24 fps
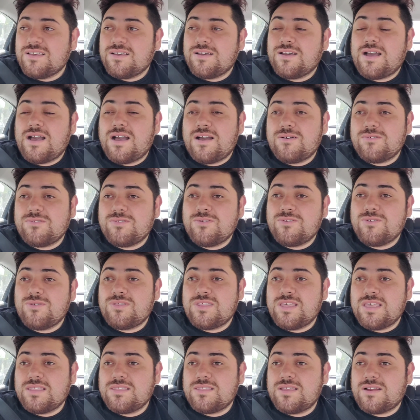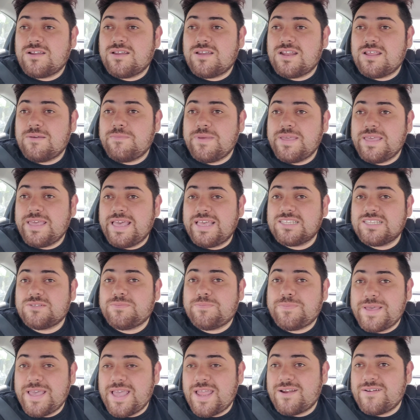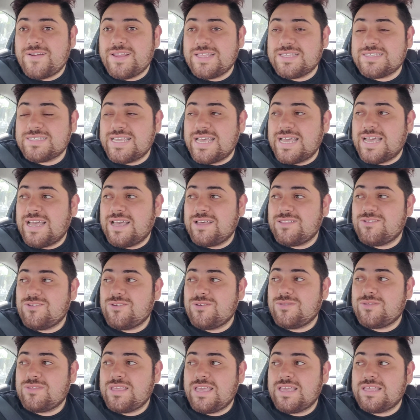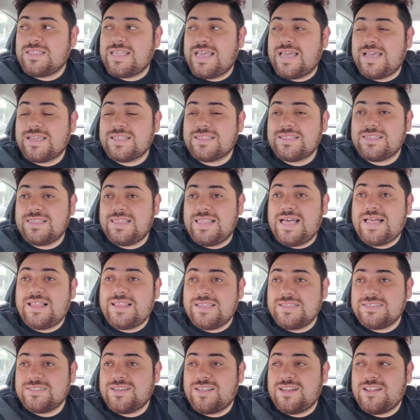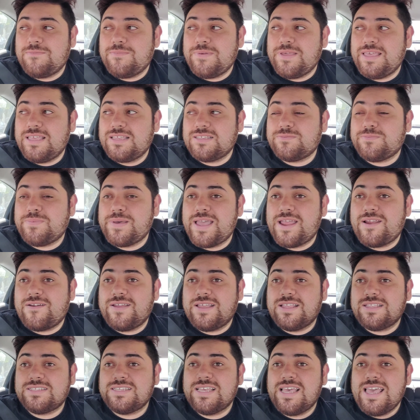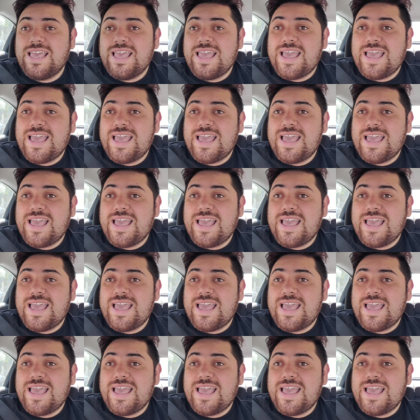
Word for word: How do you think they're gonna be as parents? And how do you think that Lala is gonna be as parents?